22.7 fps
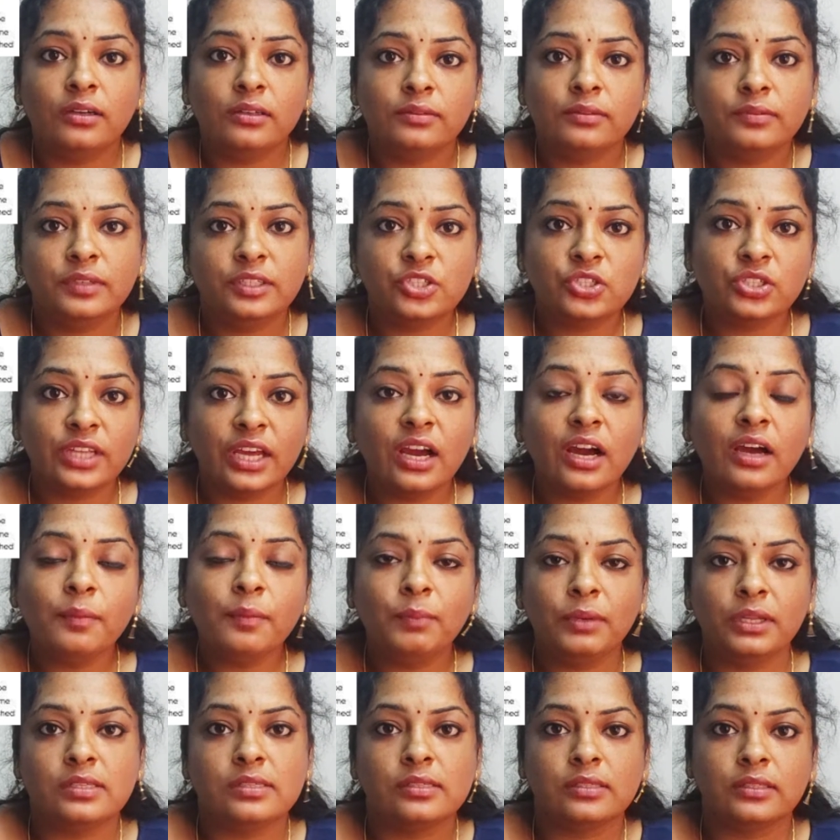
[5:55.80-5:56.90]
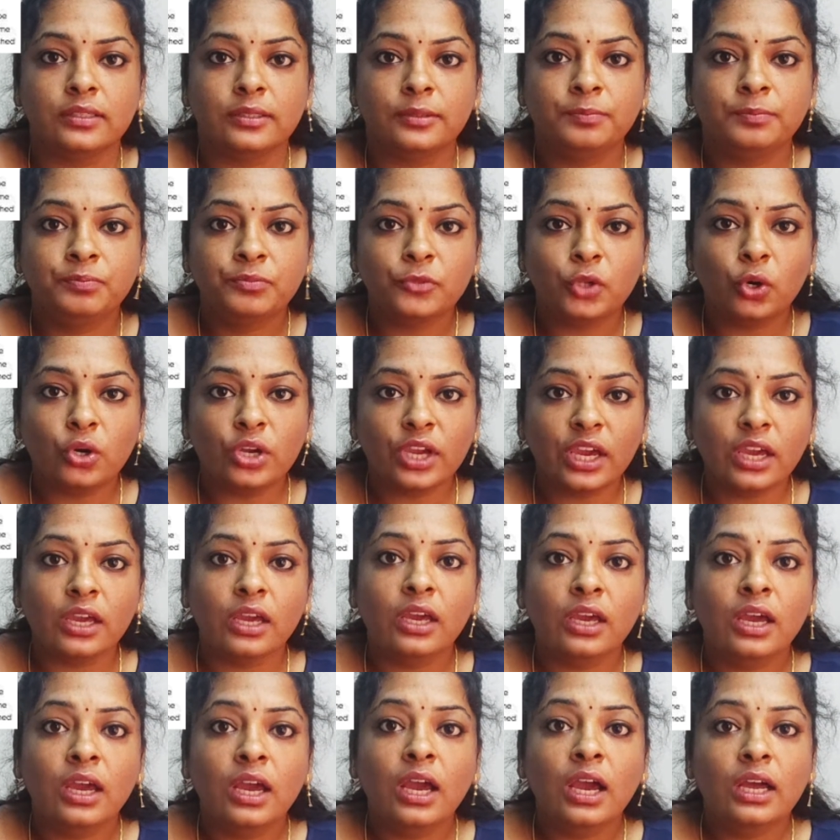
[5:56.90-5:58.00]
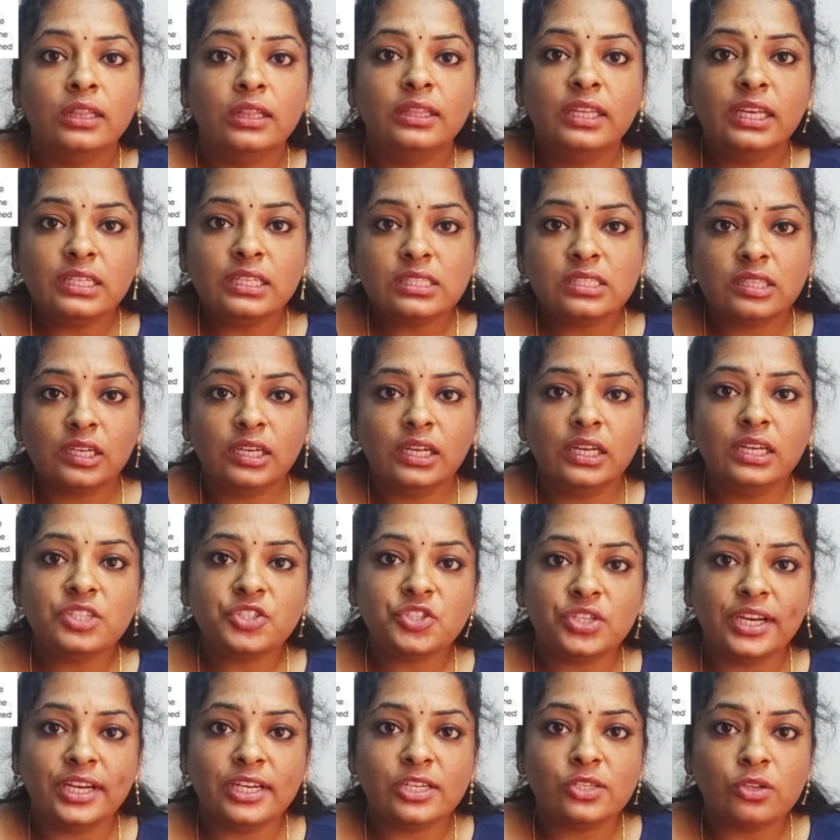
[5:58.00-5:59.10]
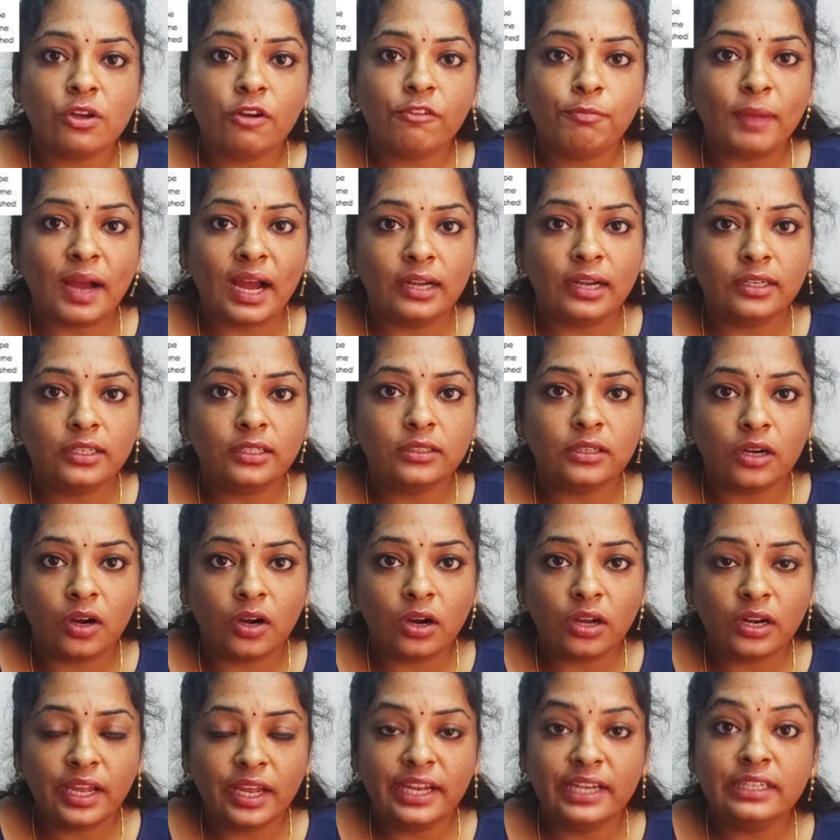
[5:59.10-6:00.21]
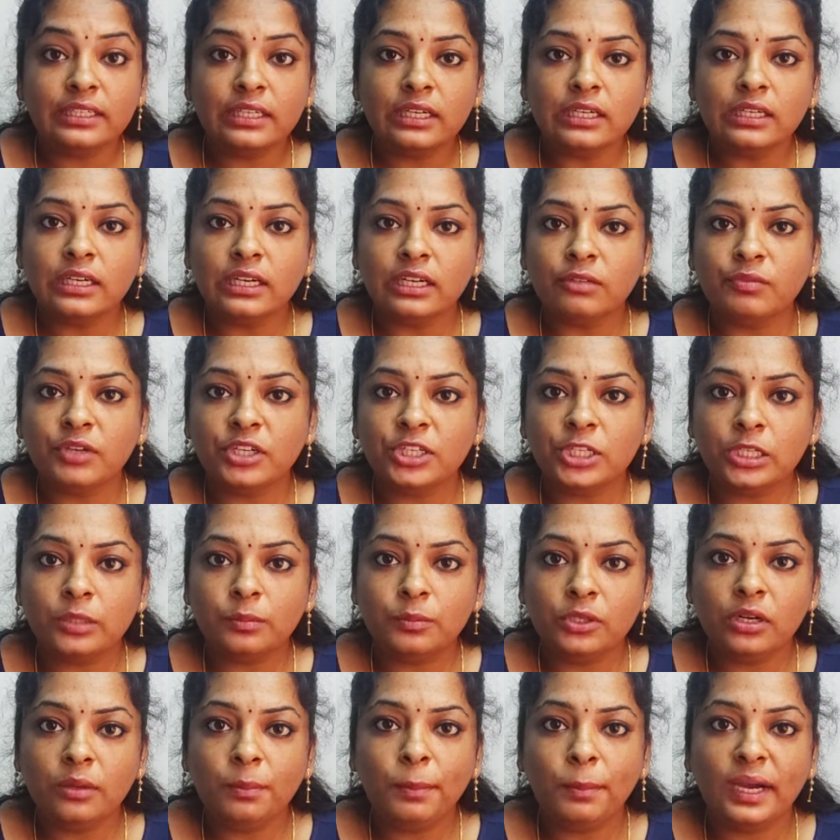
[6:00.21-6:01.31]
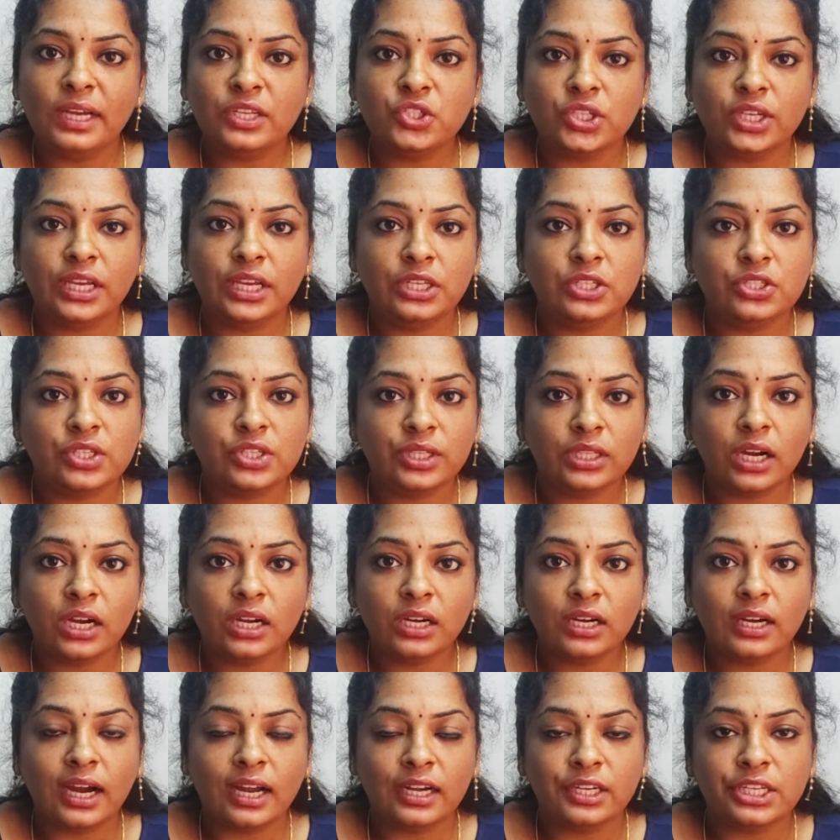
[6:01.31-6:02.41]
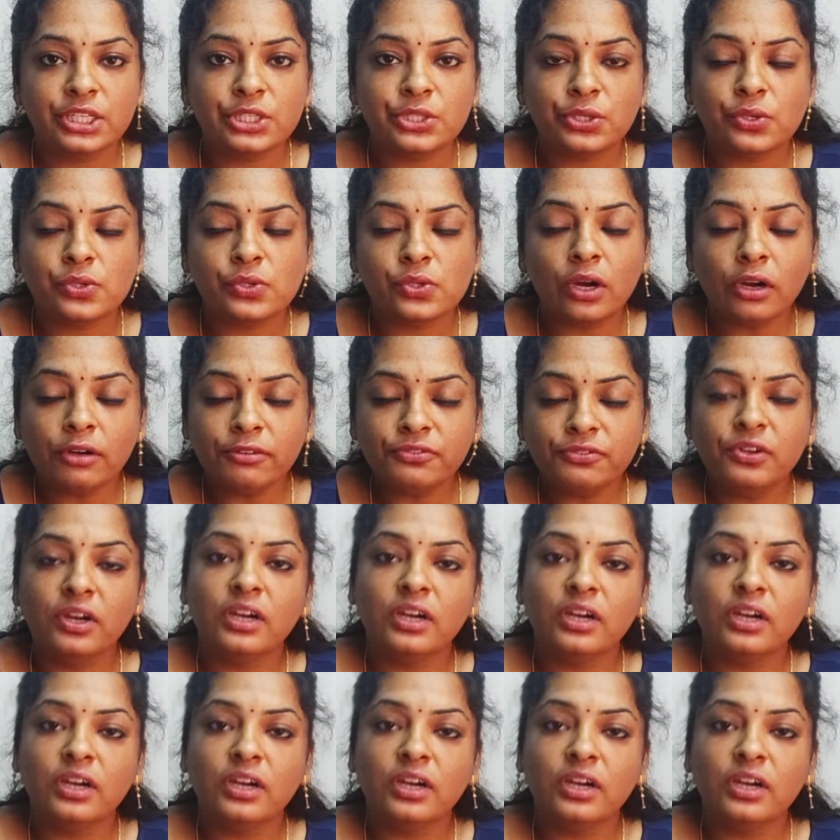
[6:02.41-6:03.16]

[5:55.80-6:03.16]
which they are placed. Okay. These three states of matter are interconvertible by changing the conditions of